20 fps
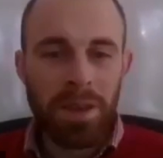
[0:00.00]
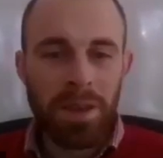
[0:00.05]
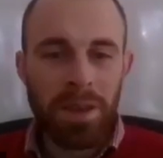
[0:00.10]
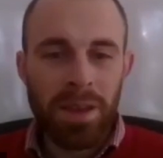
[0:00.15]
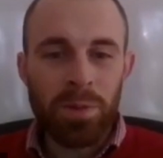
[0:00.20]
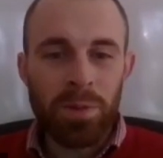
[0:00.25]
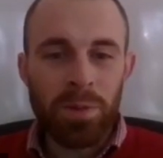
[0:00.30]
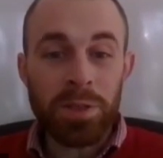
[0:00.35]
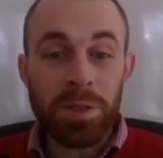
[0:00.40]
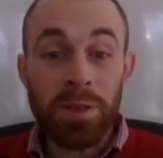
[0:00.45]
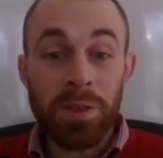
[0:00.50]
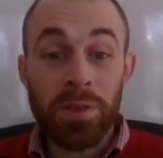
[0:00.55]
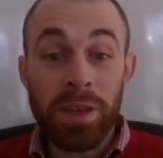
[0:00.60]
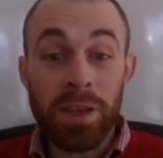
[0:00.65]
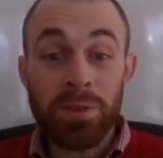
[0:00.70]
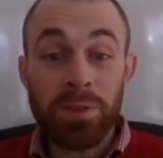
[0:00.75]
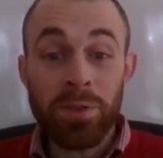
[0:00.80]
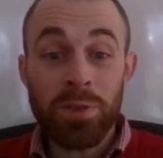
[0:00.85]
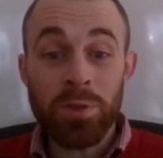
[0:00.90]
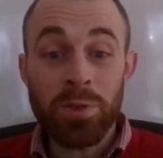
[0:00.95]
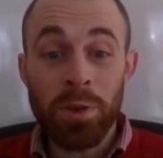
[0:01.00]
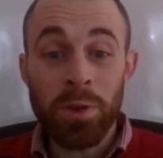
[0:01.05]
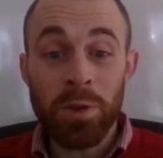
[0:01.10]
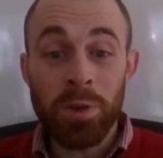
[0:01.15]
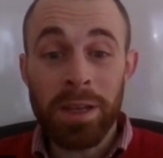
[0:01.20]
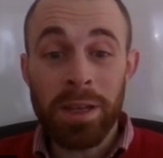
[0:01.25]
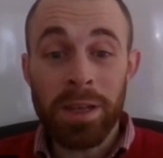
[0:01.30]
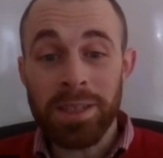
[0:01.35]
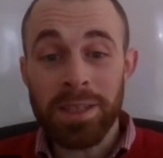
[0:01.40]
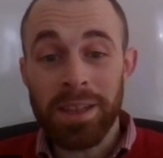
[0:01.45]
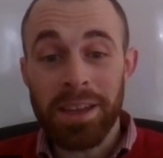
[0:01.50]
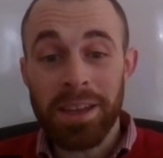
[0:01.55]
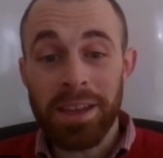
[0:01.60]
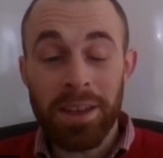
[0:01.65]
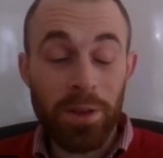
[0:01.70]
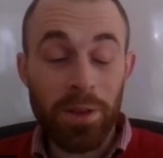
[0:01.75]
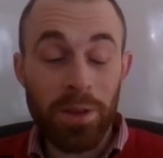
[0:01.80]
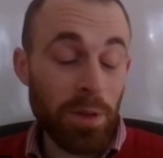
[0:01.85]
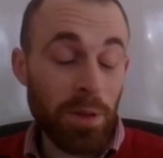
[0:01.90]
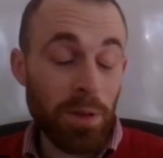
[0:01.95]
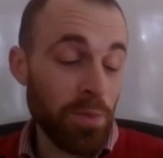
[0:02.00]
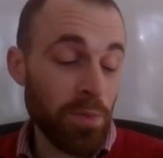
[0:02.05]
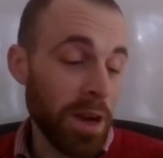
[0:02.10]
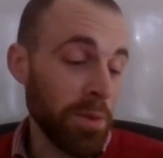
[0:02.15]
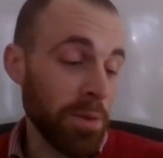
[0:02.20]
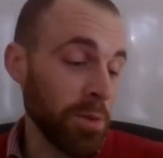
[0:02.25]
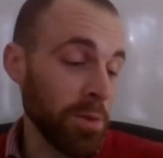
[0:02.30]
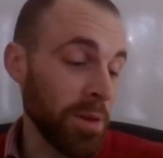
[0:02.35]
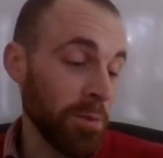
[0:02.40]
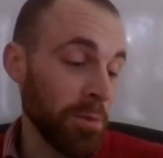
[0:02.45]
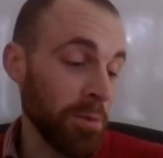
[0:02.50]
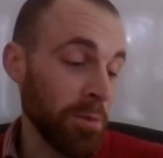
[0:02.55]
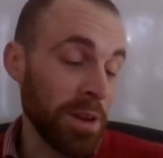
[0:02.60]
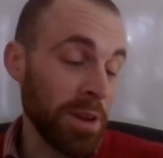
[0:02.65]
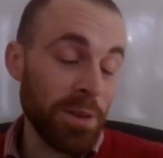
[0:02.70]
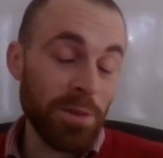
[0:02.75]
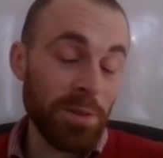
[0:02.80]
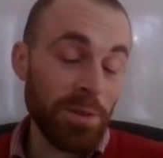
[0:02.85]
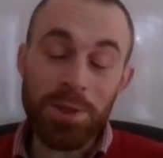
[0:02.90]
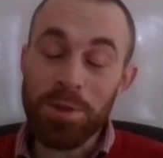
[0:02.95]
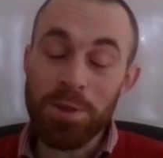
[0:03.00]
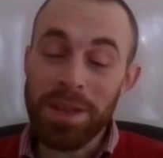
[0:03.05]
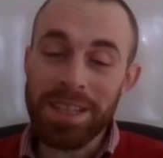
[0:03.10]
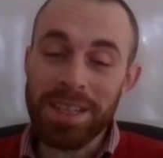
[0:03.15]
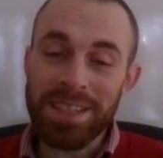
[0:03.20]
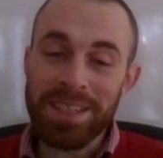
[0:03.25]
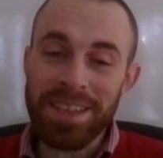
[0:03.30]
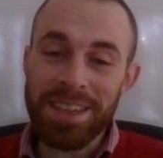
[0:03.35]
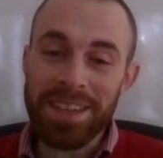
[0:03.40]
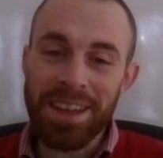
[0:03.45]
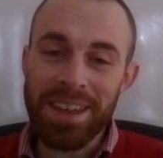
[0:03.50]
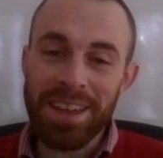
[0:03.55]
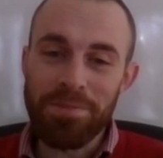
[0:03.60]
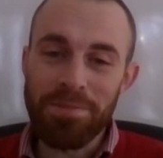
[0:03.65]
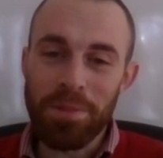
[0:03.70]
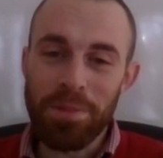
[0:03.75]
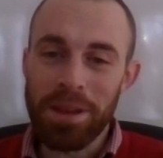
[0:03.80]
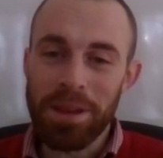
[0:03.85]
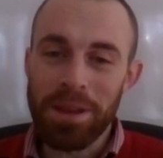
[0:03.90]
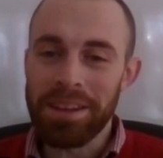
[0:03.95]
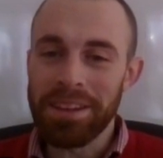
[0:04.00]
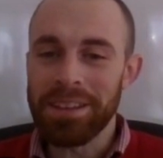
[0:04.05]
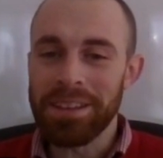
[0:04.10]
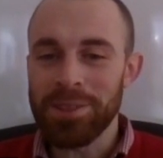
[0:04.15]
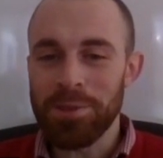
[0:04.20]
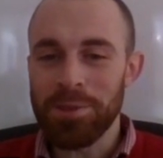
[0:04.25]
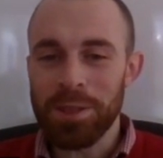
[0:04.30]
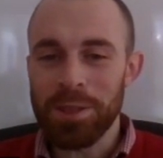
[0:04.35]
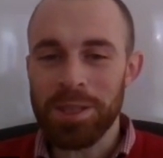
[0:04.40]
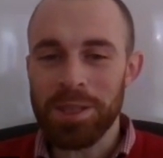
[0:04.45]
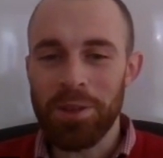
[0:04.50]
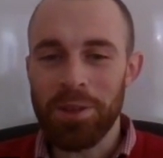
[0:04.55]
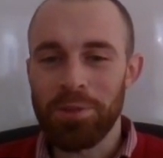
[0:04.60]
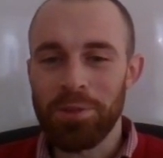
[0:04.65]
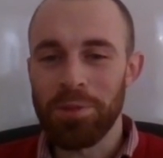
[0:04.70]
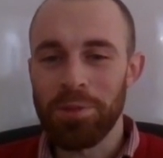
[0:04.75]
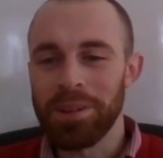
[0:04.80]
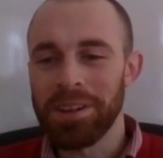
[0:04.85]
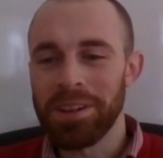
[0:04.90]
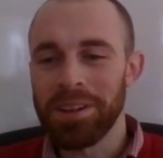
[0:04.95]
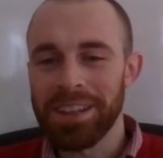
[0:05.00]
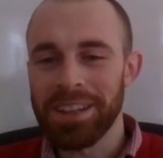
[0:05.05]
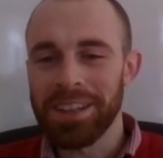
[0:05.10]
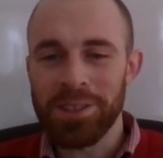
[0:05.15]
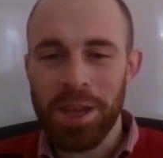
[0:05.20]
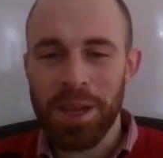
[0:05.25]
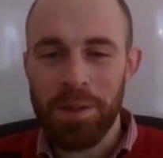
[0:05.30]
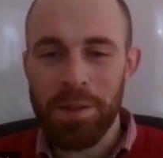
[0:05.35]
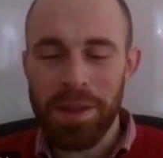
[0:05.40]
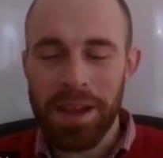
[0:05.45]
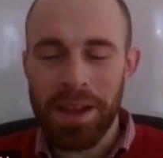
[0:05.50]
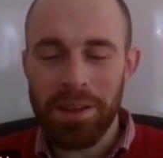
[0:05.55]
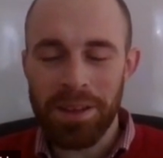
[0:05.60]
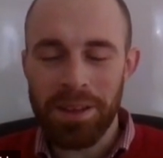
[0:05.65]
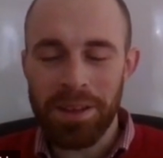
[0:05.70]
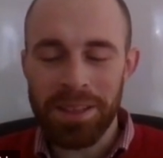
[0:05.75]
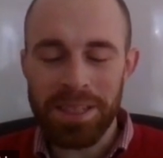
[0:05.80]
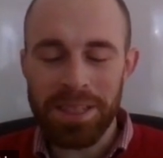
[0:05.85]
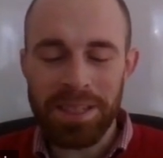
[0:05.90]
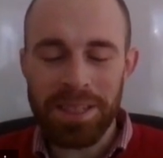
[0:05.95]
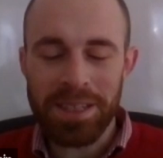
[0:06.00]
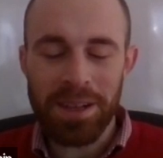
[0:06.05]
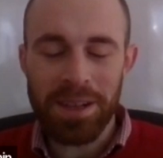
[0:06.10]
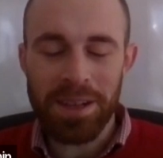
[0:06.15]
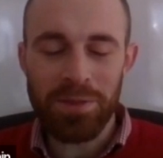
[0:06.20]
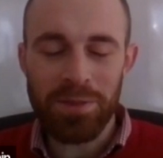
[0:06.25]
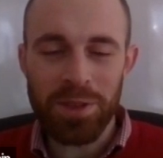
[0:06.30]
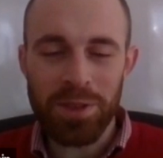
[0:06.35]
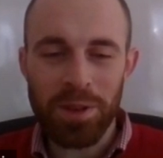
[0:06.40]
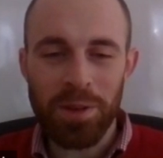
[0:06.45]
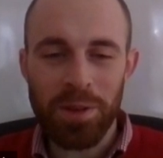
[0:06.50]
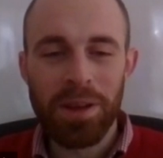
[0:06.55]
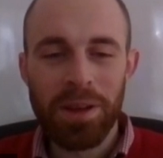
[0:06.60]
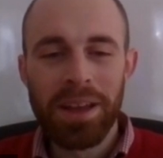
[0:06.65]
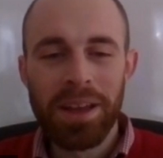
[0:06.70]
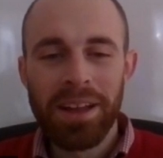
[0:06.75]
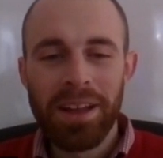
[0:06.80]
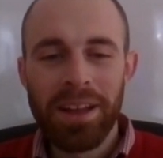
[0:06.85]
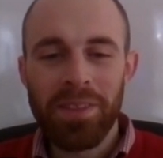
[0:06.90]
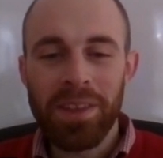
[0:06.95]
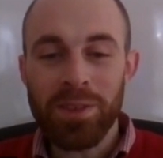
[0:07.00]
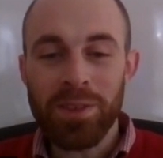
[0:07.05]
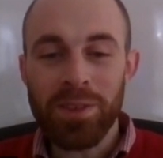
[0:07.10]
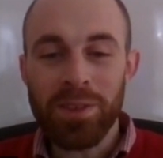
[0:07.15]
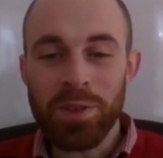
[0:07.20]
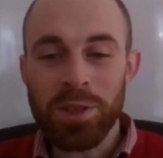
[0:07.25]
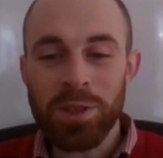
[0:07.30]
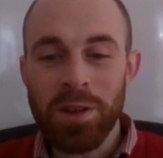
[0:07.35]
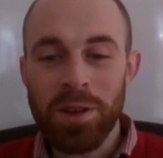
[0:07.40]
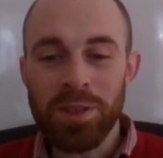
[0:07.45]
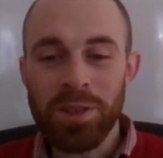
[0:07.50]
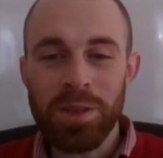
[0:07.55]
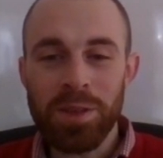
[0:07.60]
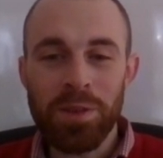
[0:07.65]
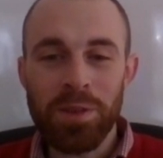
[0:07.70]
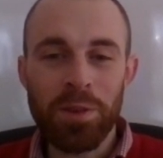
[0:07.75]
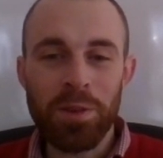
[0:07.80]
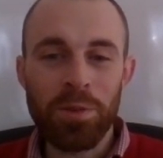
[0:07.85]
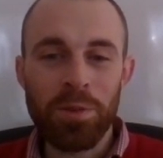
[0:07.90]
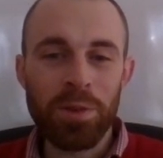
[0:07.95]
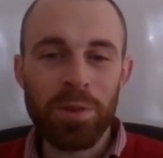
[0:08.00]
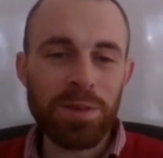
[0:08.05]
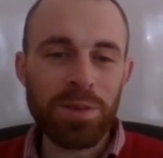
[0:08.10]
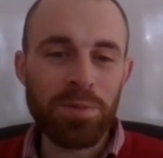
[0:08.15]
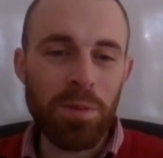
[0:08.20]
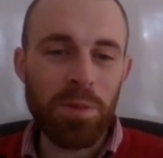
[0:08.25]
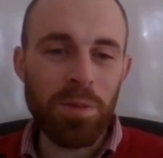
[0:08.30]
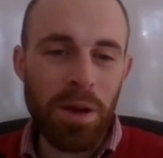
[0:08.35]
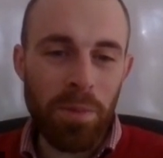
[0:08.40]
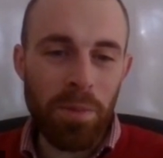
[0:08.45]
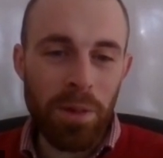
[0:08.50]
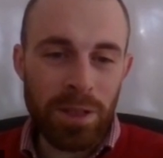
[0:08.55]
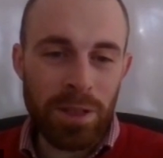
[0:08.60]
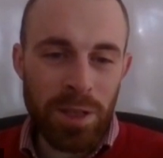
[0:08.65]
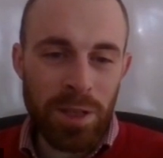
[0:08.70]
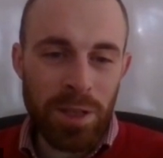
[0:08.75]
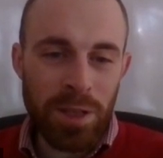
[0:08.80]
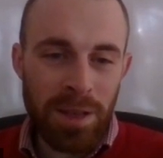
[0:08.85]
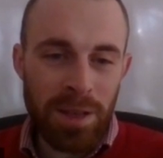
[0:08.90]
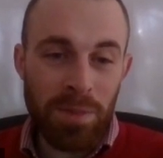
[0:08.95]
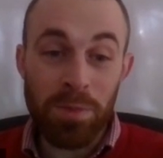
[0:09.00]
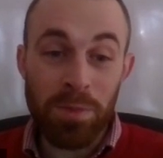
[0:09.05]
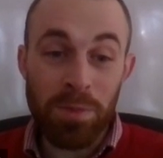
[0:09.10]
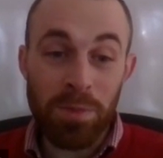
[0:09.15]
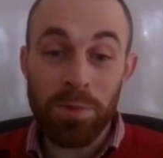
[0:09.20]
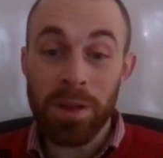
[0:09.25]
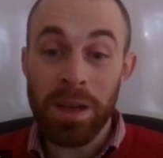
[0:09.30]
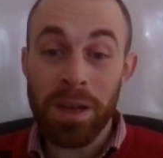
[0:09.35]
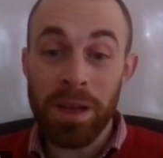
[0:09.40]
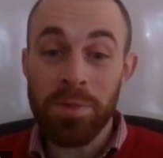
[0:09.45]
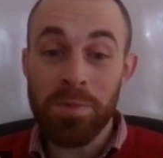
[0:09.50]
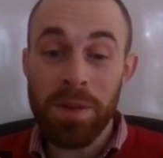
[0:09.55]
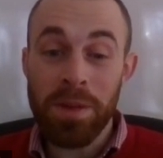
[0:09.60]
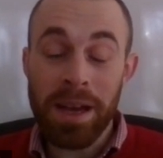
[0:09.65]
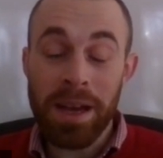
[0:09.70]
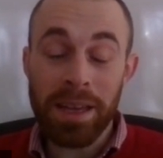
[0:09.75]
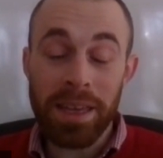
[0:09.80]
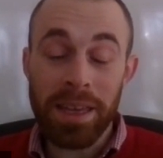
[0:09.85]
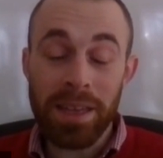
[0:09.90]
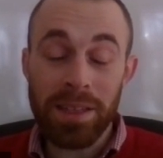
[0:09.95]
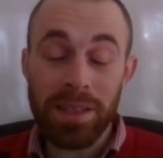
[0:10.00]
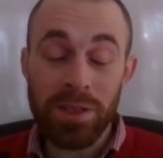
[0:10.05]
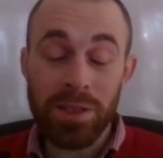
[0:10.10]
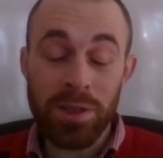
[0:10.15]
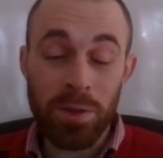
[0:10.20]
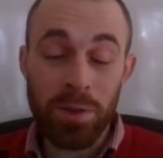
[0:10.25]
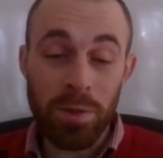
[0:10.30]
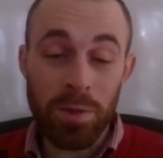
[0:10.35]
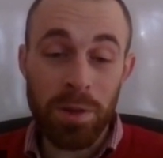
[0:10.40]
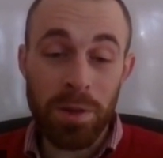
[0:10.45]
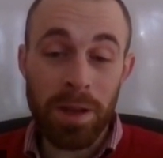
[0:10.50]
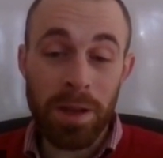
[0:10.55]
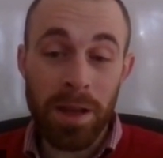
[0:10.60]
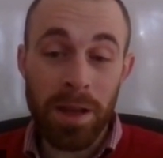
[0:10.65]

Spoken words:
Well, Steve, thanks for joining us today. I know we probably went way over 2 minutes again, but it's always tough when we're like jamming out on this stuff. So thanks for sharing some of your wisdom about budgeting. Maybe we'll have you back again soon.